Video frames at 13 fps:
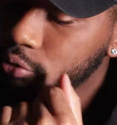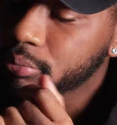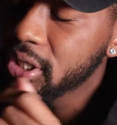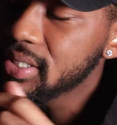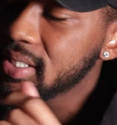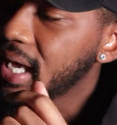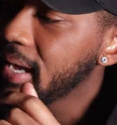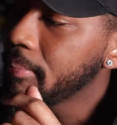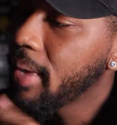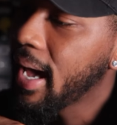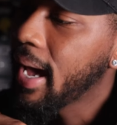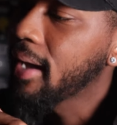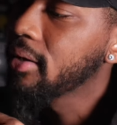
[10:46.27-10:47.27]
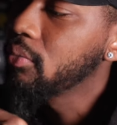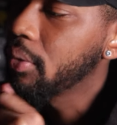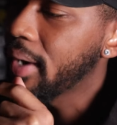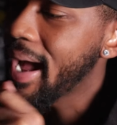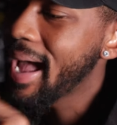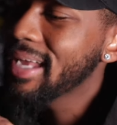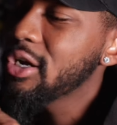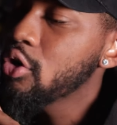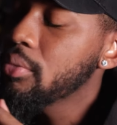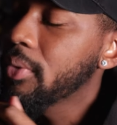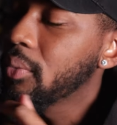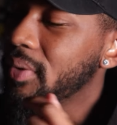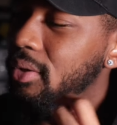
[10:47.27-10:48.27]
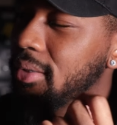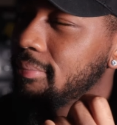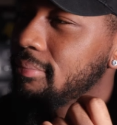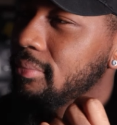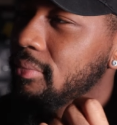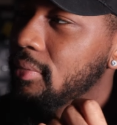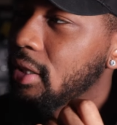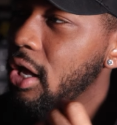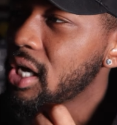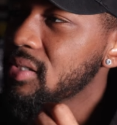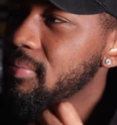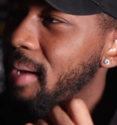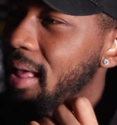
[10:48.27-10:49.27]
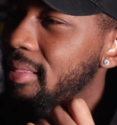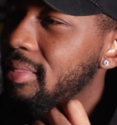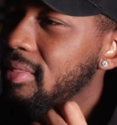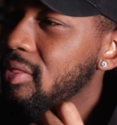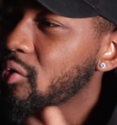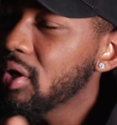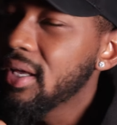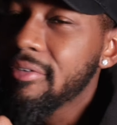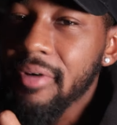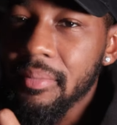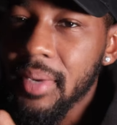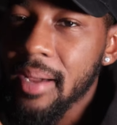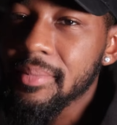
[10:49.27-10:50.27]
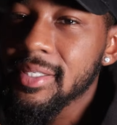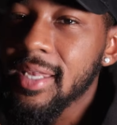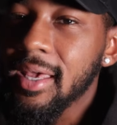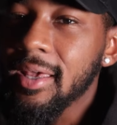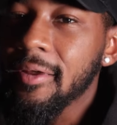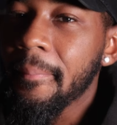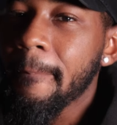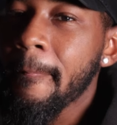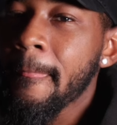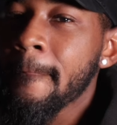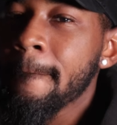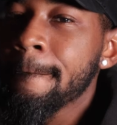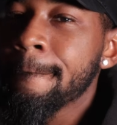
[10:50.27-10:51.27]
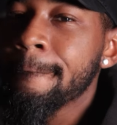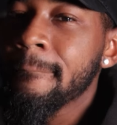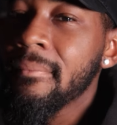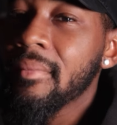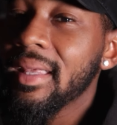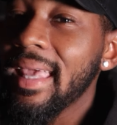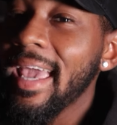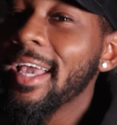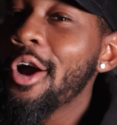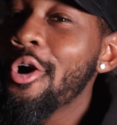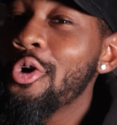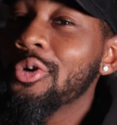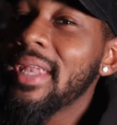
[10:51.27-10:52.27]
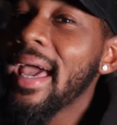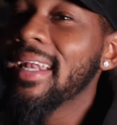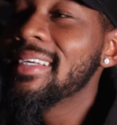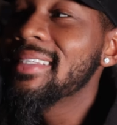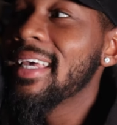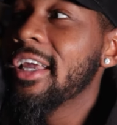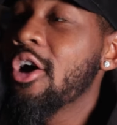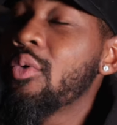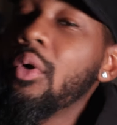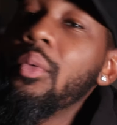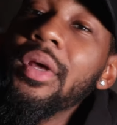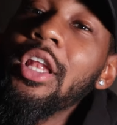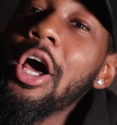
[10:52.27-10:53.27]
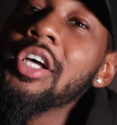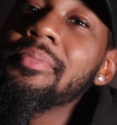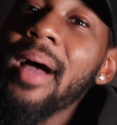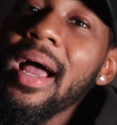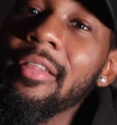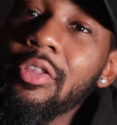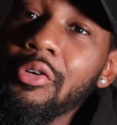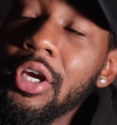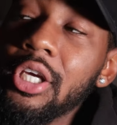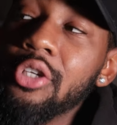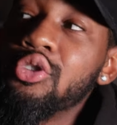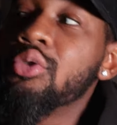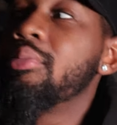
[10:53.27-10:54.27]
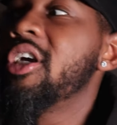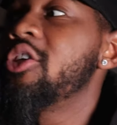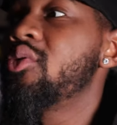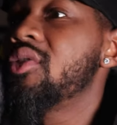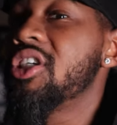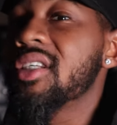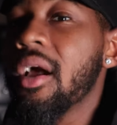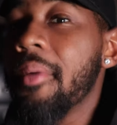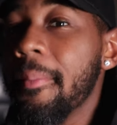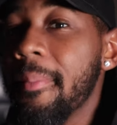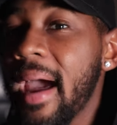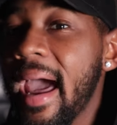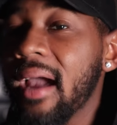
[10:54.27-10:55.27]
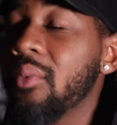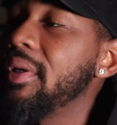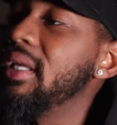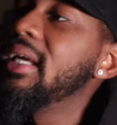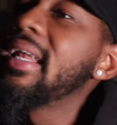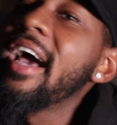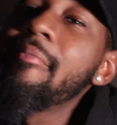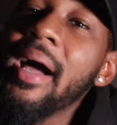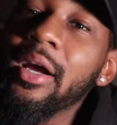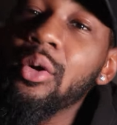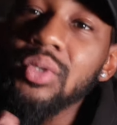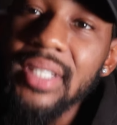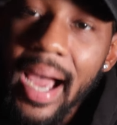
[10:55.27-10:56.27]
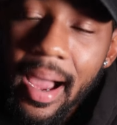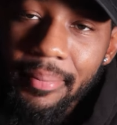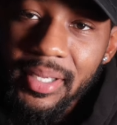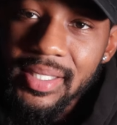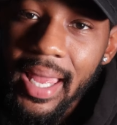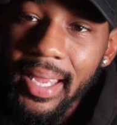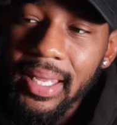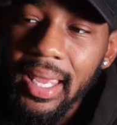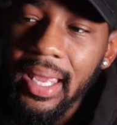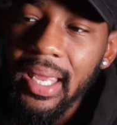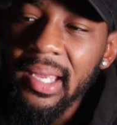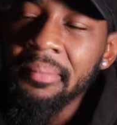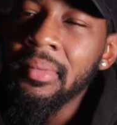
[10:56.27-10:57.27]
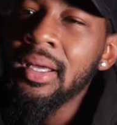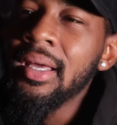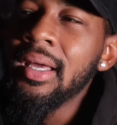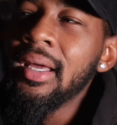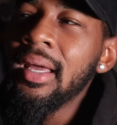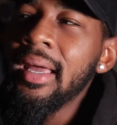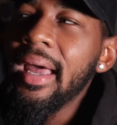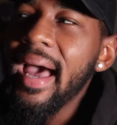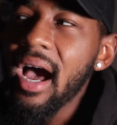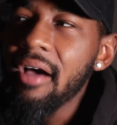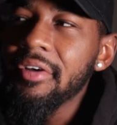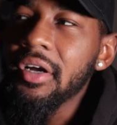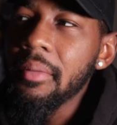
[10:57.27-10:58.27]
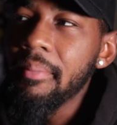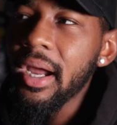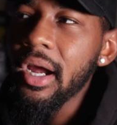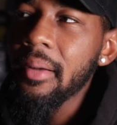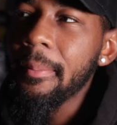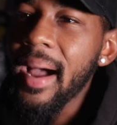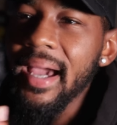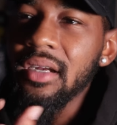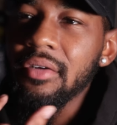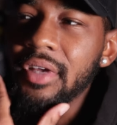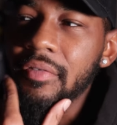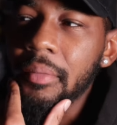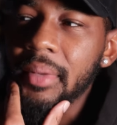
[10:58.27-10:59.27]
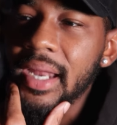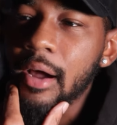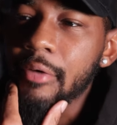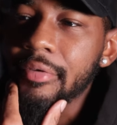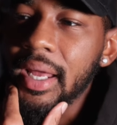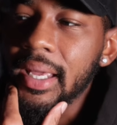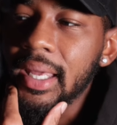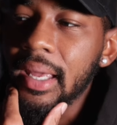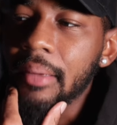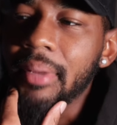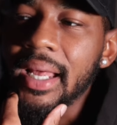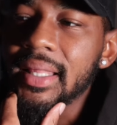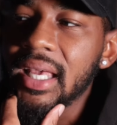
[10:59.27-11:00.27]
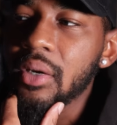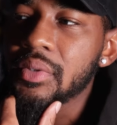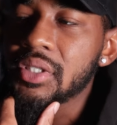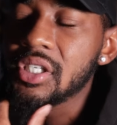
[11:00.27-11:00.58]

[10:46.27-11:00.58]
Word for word: Drew Brees came back. We were at home and we lost by 3, if I'm not mistaken. Can't hold that and say, yo, well, we lost by 3. Drew Brees was just coming back. We didn't have Michael Thomas that game. Alvin Kamara might have even been out for that game, but I think it